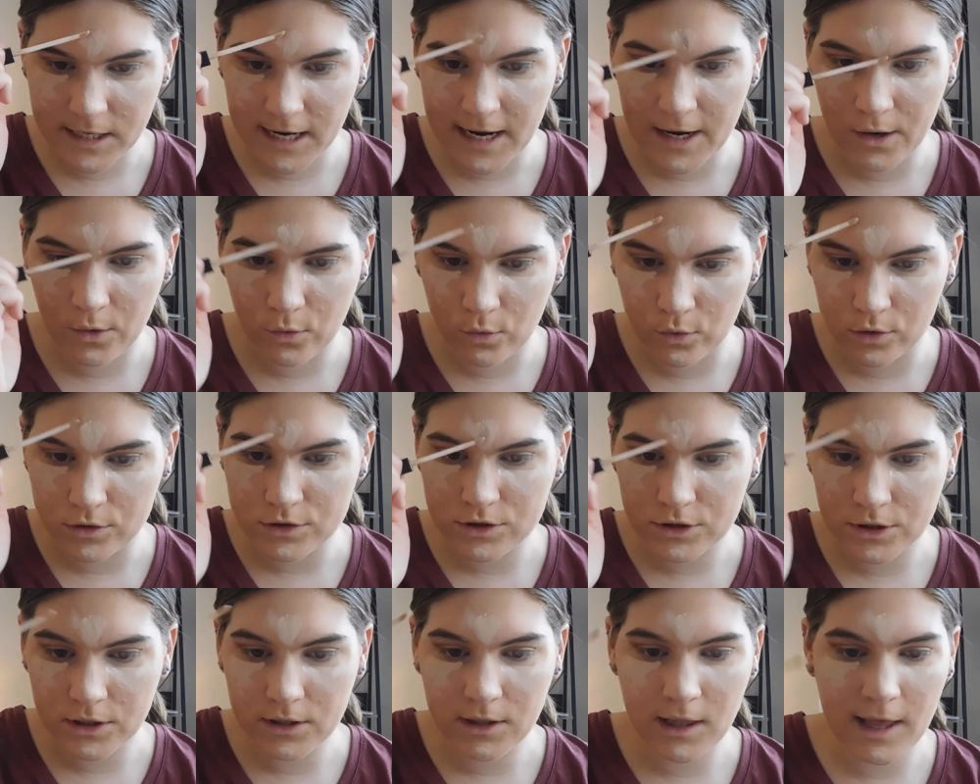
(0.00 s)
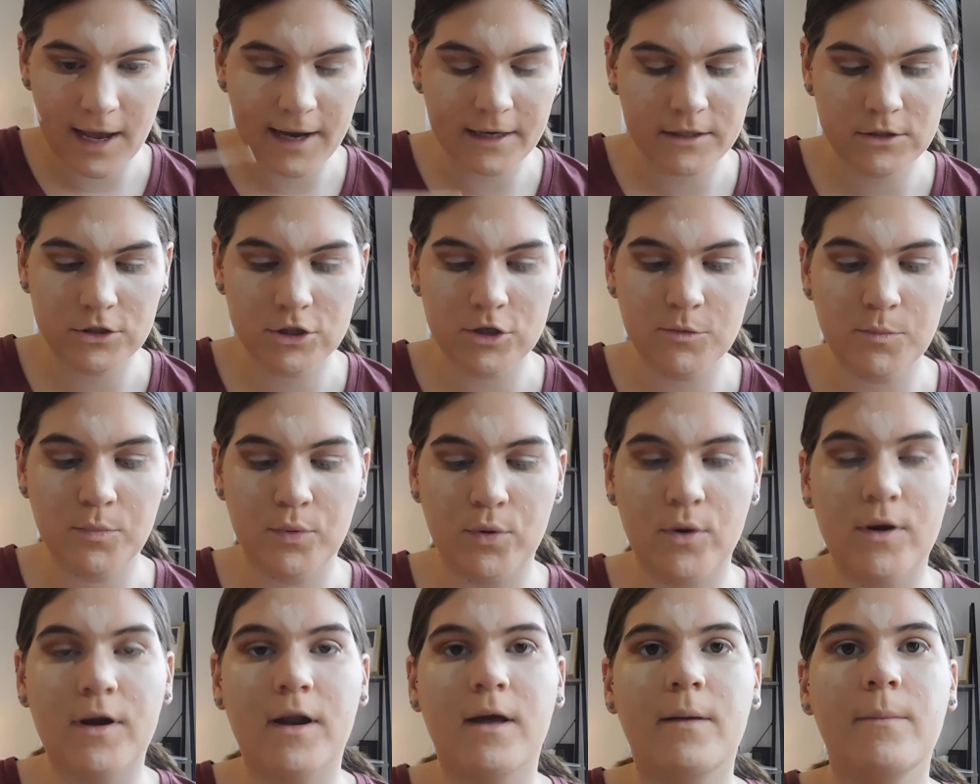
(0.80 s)
I also like to
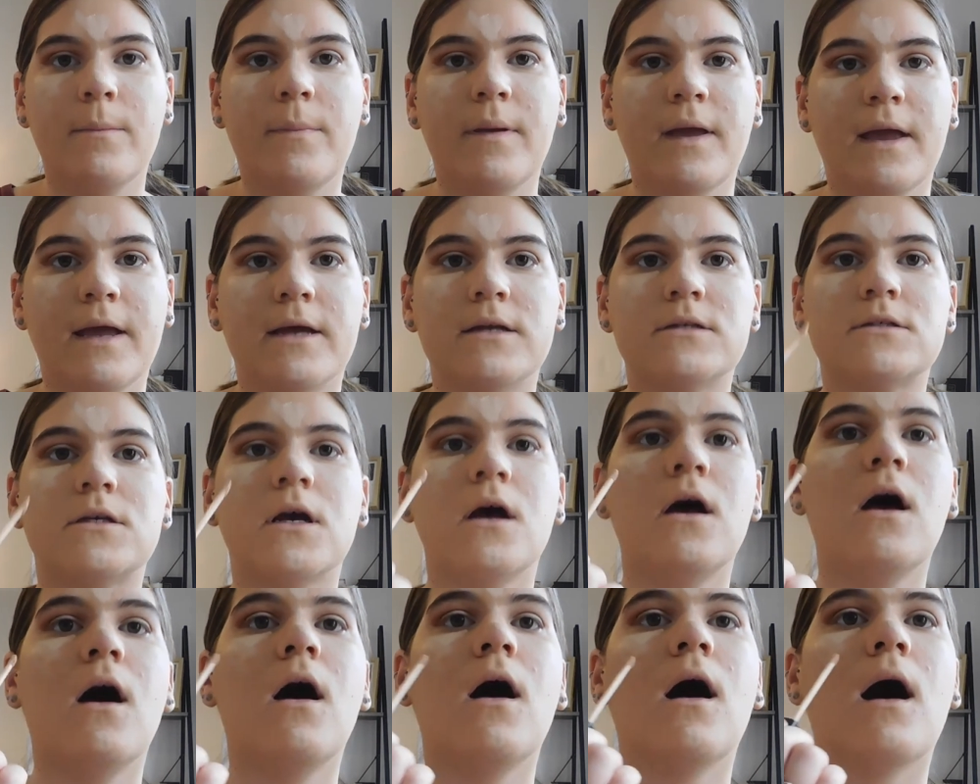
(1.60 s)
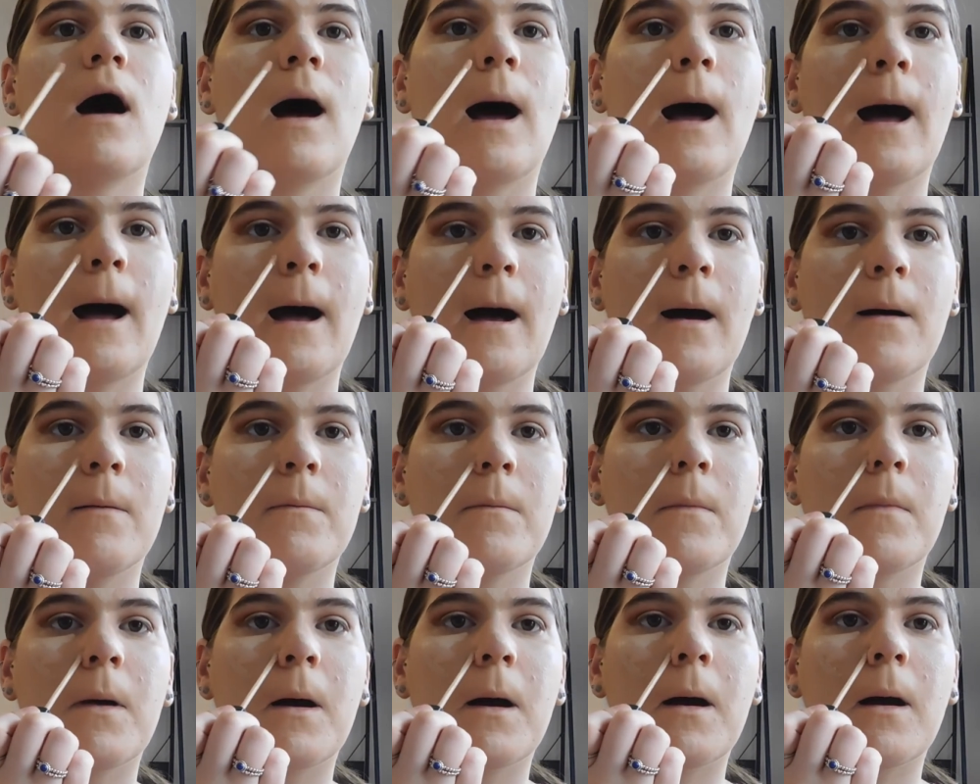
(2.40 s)
put a bit
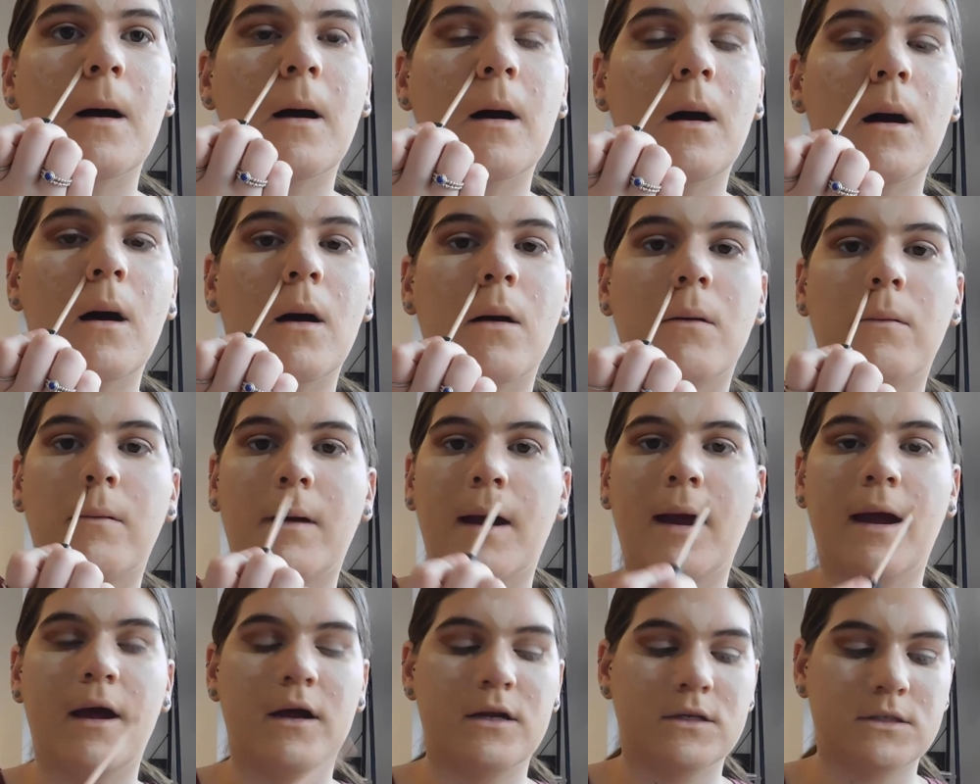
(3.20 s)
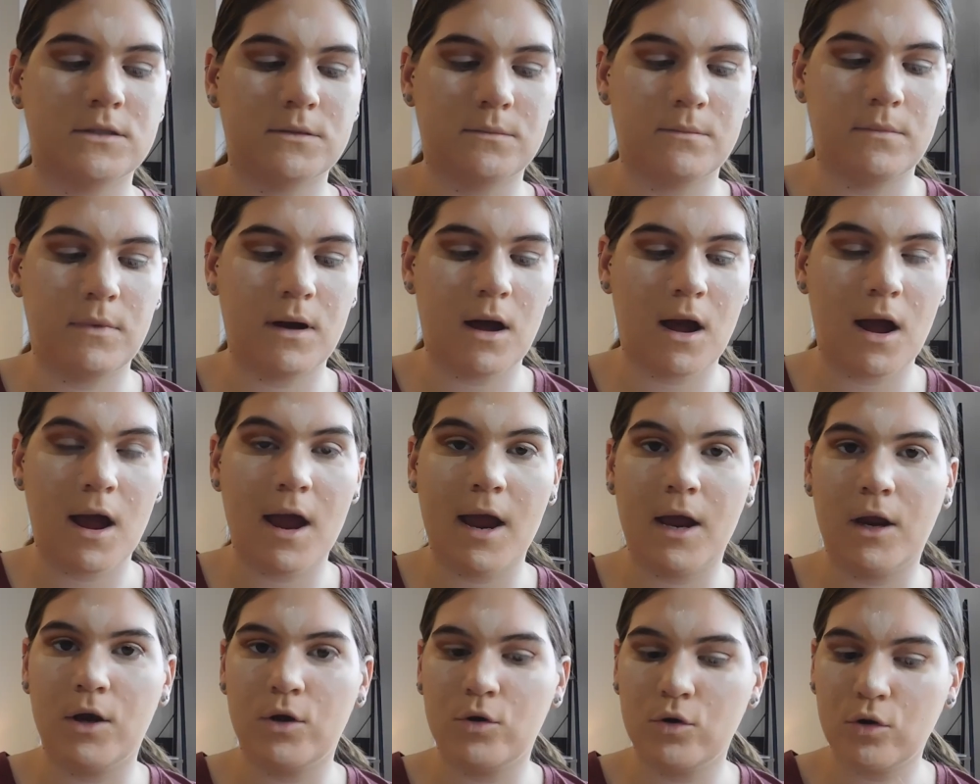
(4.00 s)
around
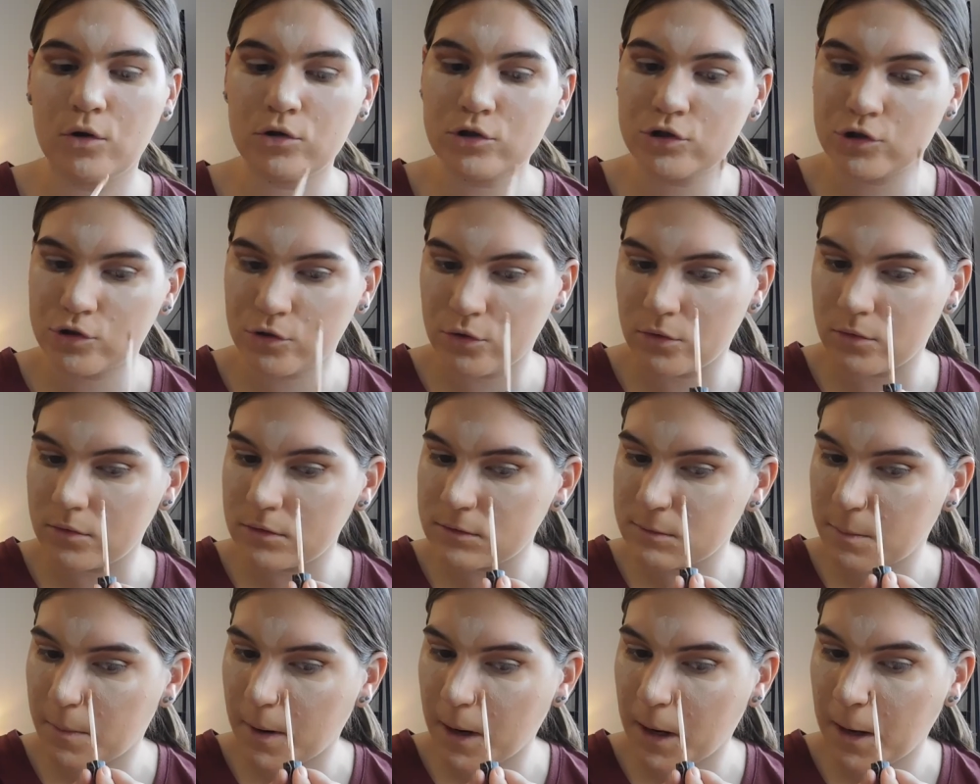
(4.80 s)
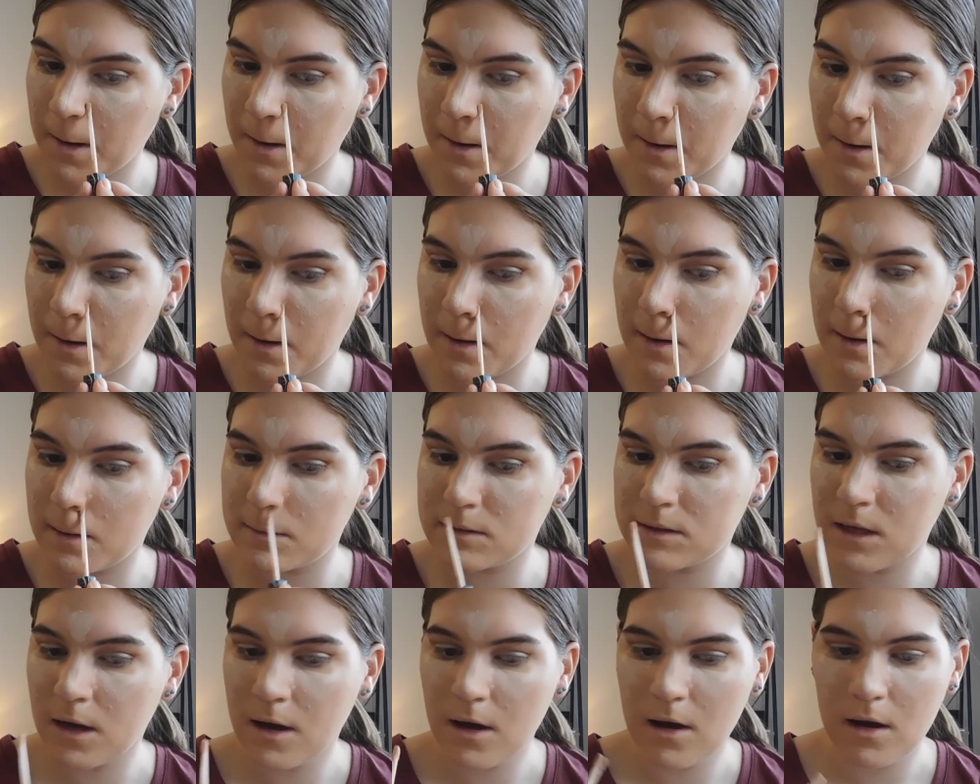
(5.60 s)
my nostrils
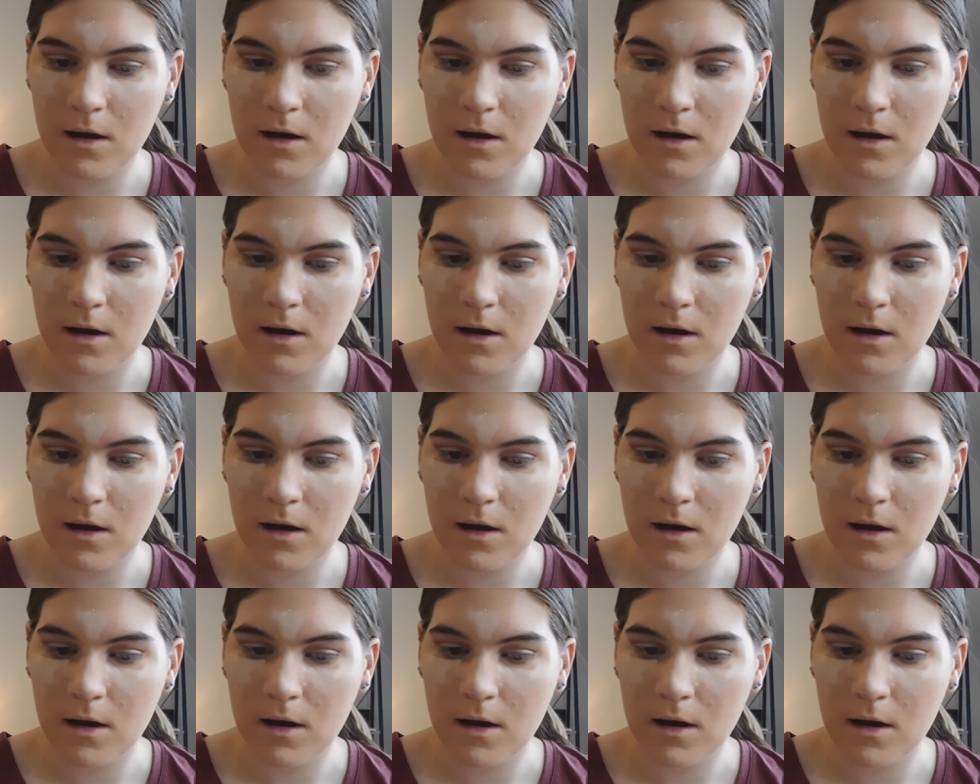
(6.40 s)
because